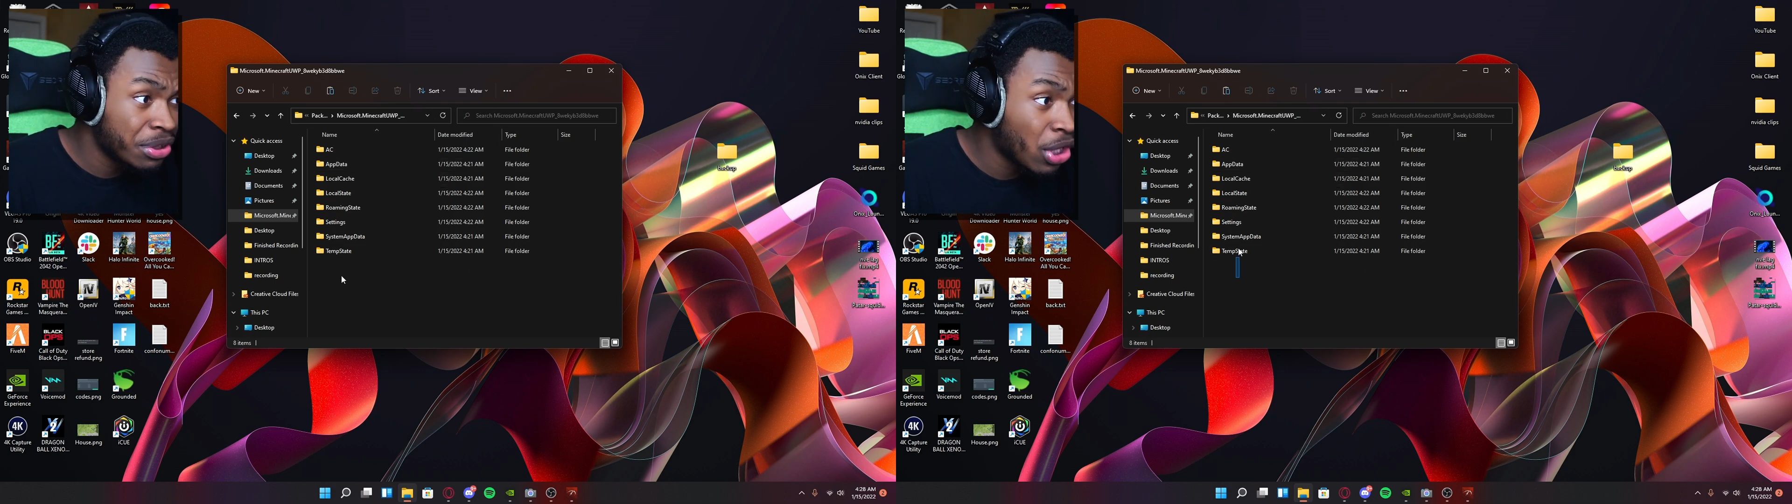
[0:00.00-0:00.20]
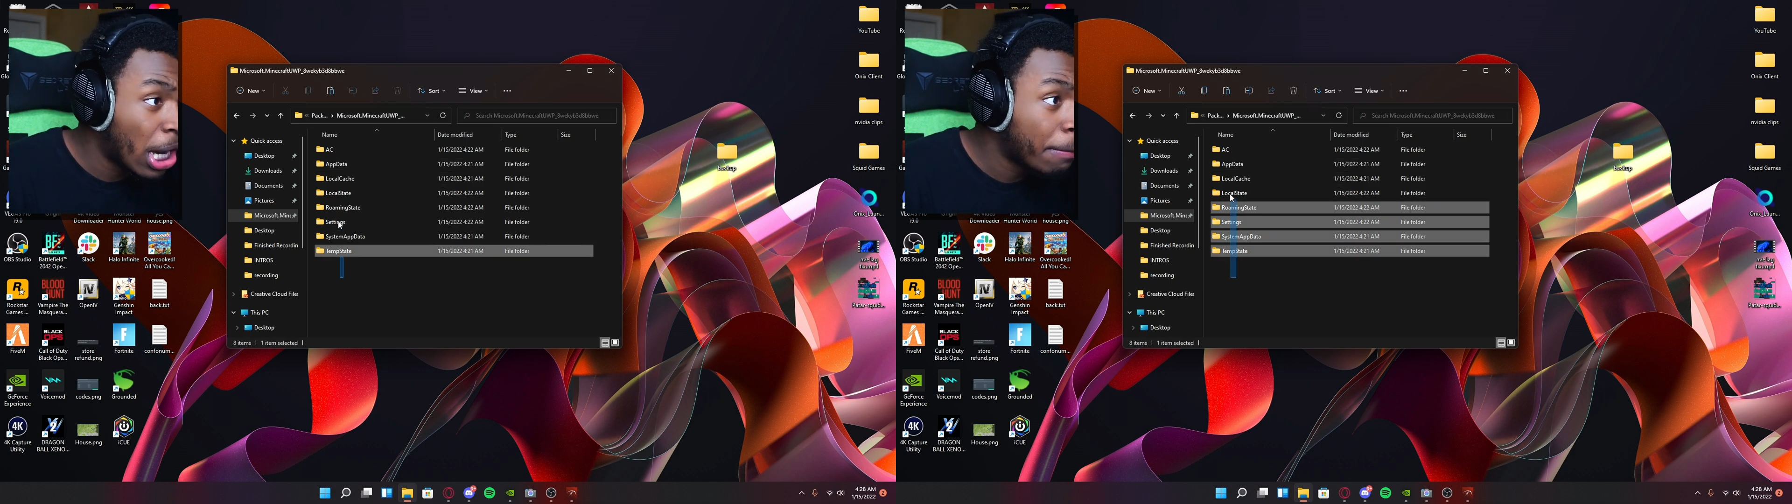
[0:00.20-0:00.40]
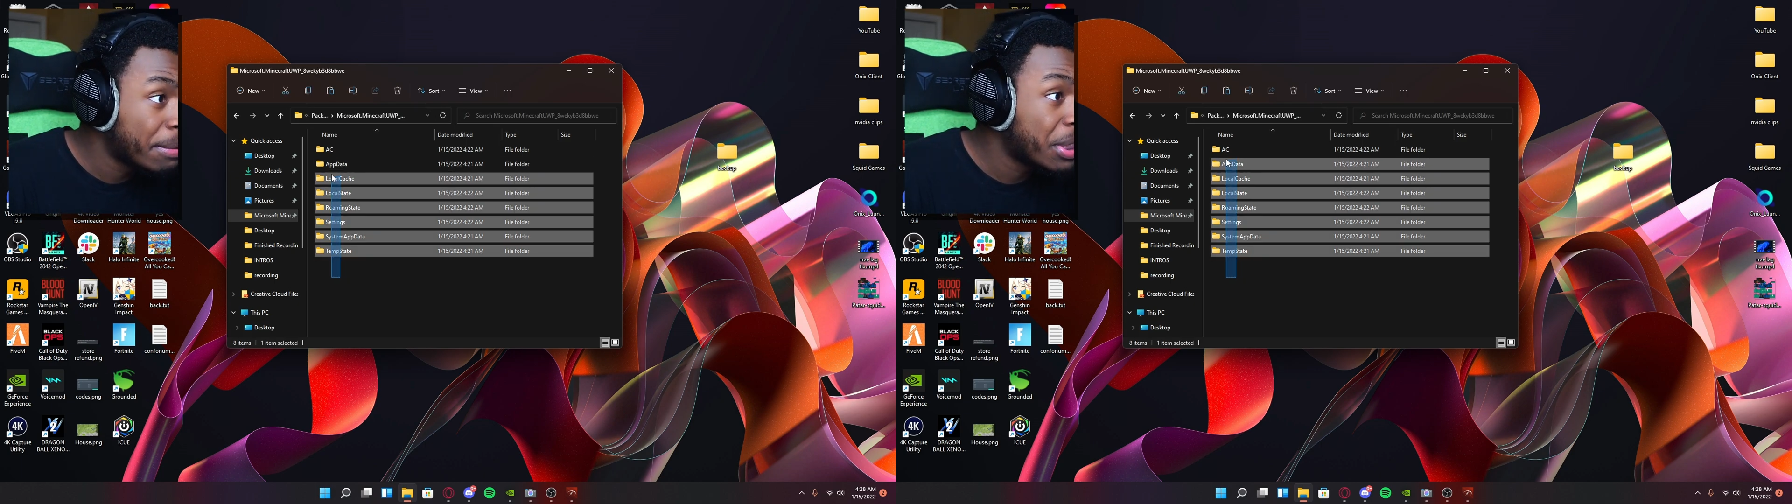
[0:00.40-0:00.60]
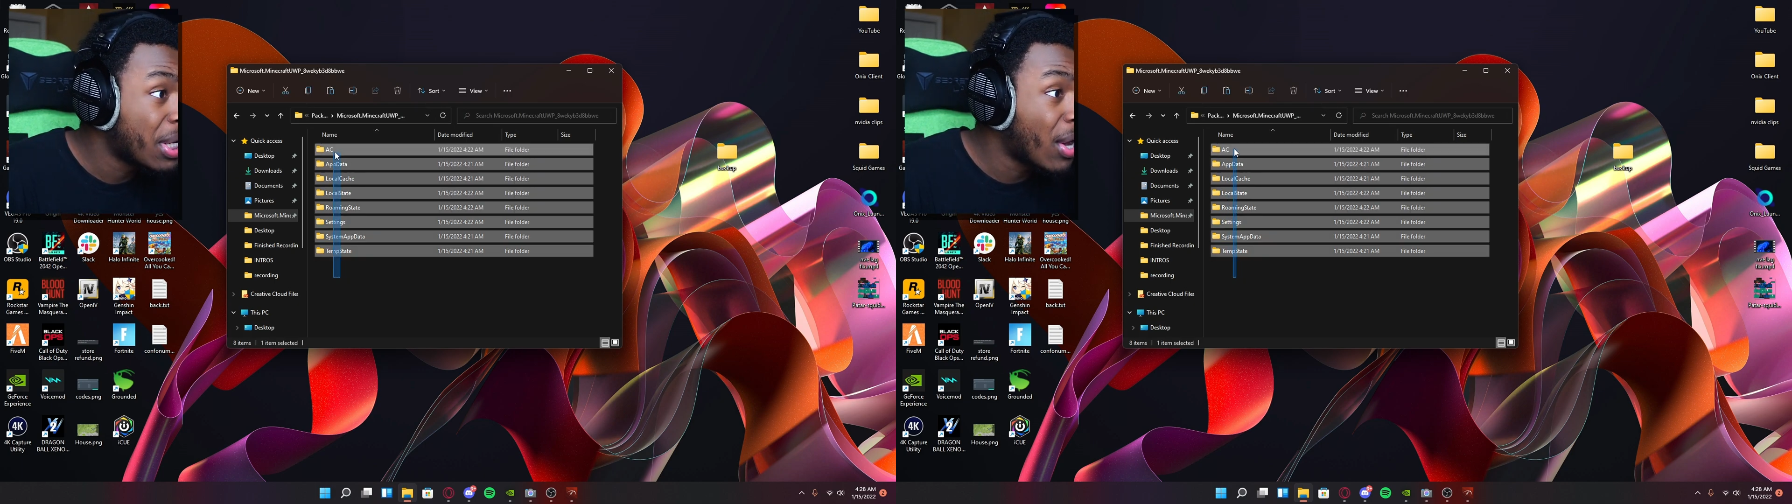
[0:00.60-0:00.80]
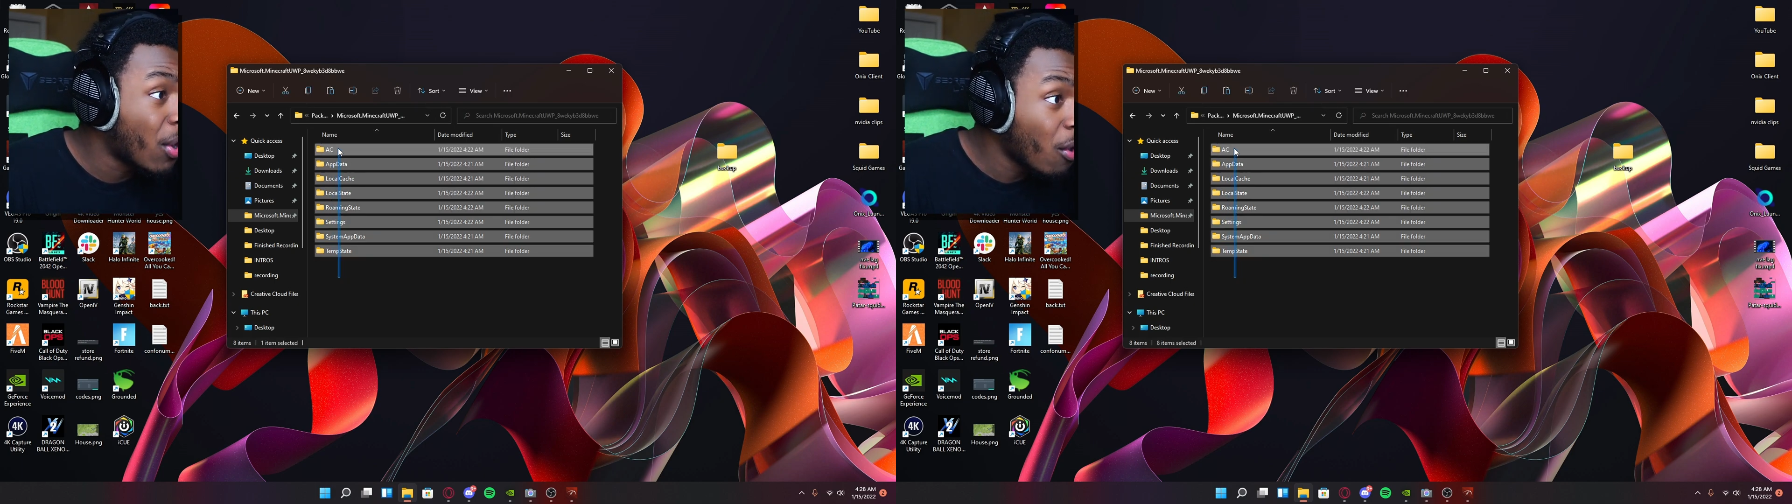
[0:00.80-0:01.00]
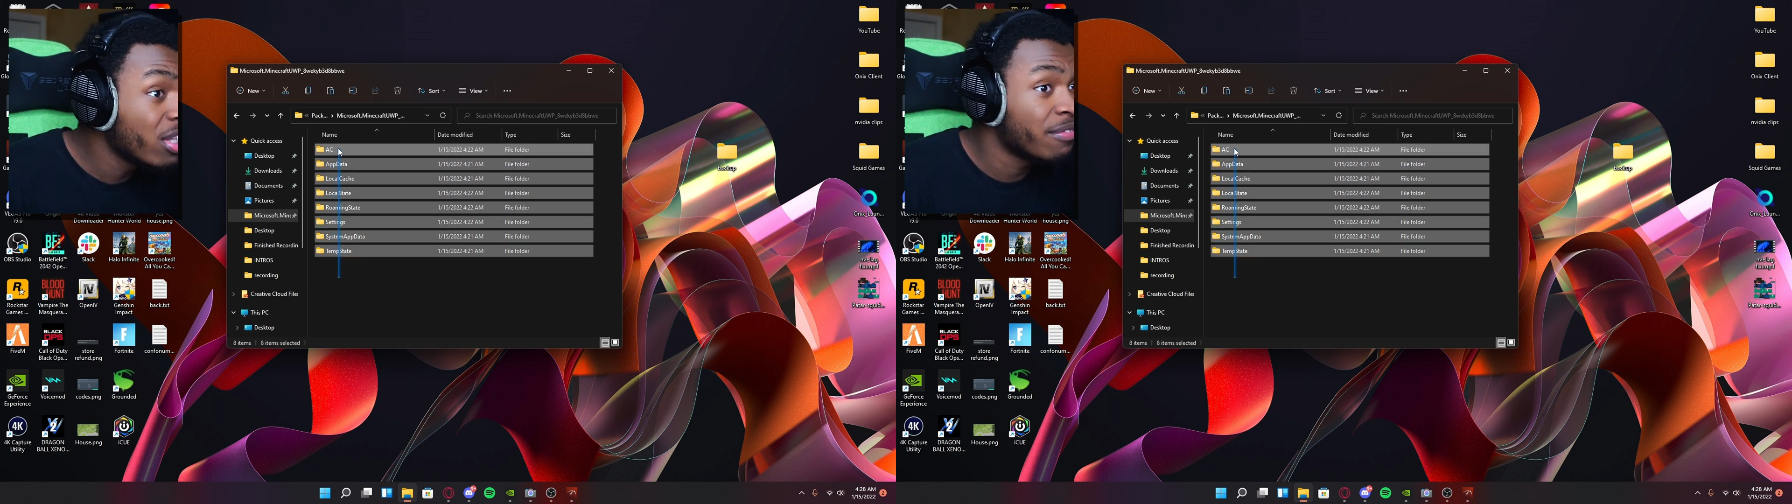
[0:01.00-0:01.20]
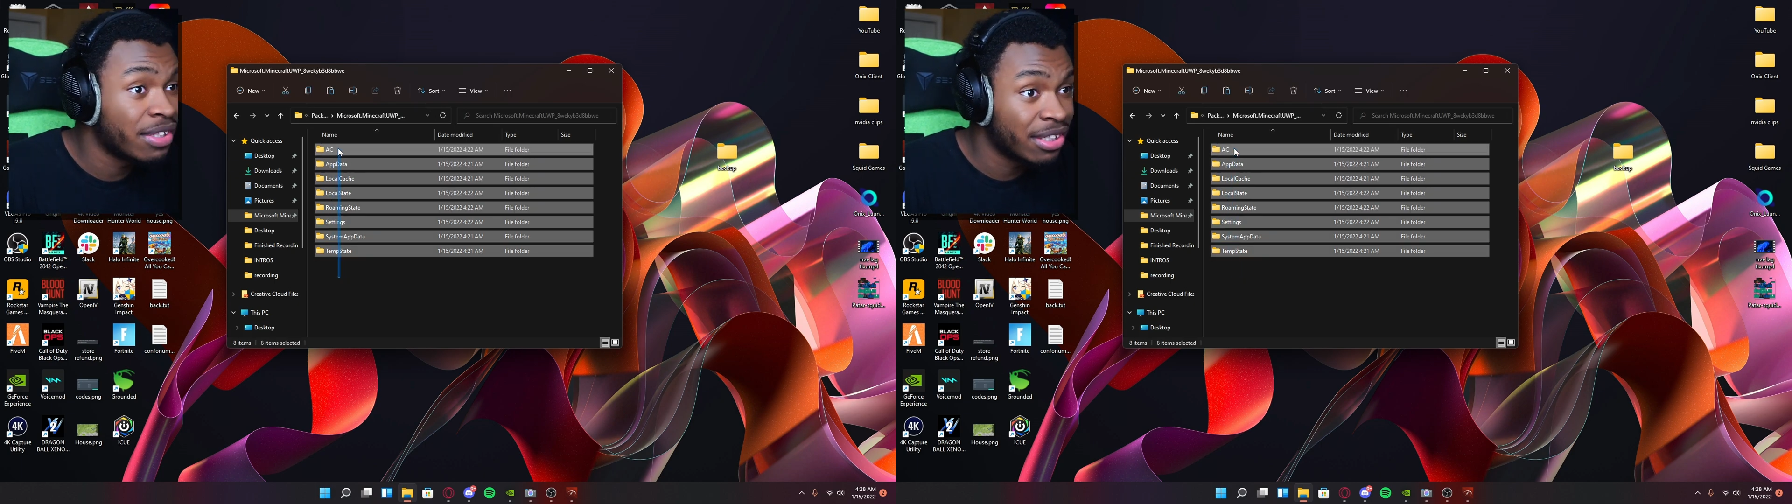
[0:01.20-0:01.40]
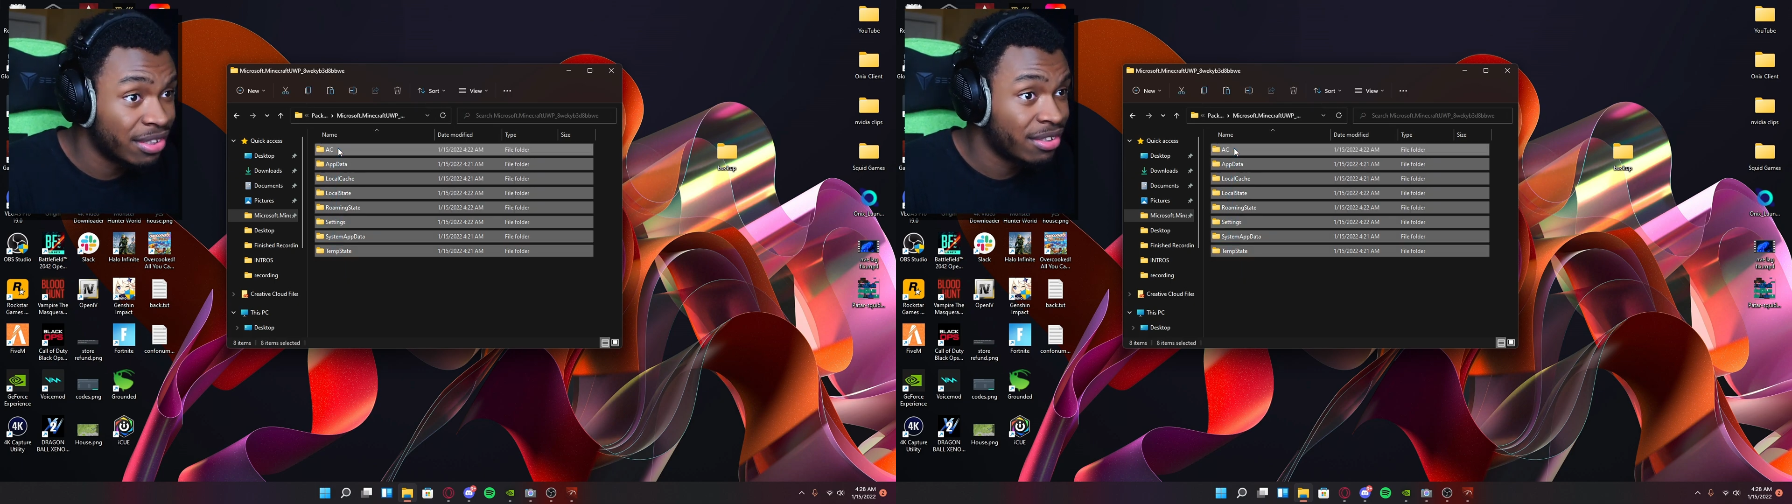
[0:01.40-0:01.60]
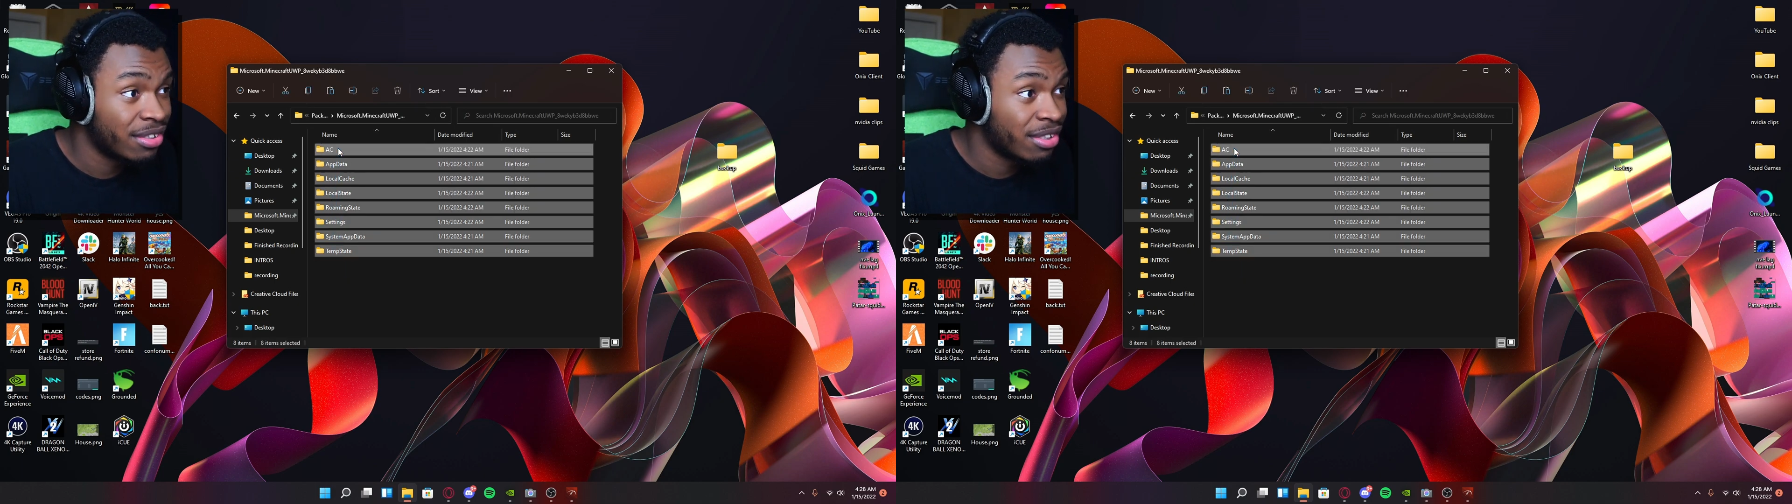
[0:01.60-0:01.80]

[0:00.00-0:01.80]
copy all of this.